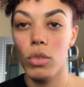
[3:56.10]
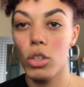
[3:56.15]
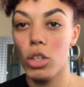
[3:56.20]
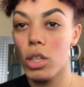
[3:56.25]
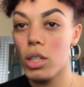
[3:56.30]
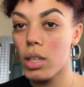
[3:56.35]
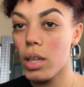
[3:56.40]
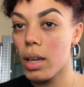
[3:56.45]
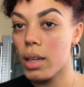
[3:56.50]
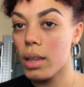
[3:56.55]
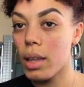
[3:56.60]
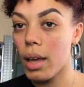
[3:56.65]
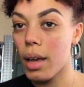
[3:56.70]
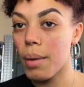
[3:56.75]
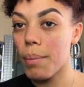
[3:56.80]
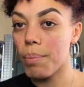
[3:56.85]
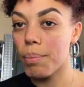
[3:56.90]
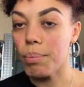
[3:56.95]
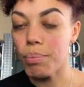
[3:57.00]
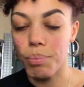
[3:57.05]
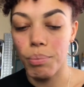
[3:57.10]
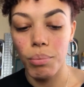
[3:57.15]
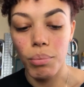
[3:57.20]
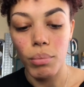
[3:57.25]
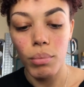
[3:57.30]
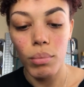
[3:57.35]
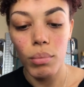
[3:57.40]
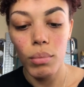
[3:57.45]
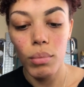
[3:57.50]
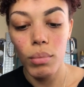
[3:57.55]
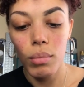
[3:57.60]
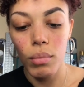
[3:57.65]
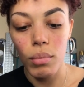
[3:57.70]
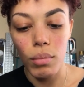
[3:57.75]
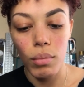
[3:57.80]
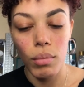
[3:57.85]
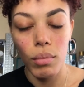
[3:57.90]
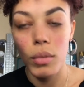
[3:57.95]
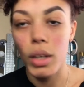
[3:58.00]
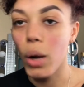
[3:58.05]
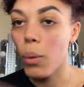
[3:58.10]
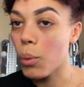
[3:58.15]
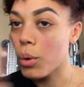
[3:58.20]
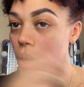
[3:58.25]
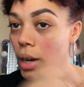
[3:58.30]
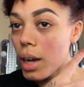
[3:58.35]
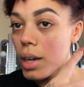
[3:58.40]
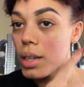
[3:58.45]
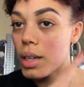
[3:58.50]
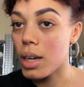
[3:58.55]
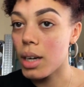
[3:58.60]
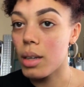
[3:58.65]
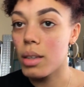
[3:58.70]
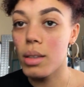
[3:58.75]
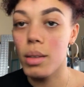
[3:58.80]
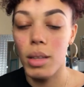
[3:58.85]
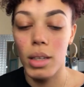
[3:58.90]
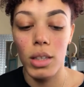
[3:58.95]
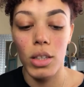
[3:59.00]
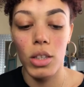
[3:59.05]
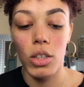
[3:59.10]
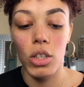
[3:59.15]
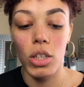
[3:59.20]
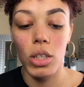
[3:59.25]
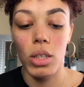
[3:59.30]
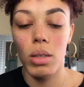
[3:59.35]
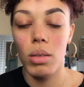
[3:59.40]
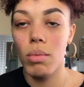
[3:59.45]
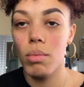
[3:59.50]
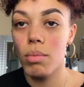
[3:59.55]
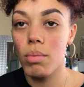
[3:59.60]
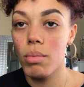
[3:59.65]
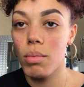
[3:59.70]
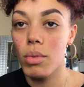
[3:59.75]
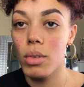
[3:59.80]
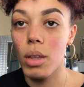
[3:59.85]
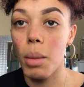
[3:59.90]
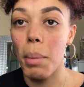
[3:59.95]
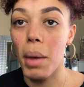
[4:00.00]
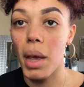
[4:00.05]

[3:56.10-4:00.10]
Just like that. We're not done. This is just the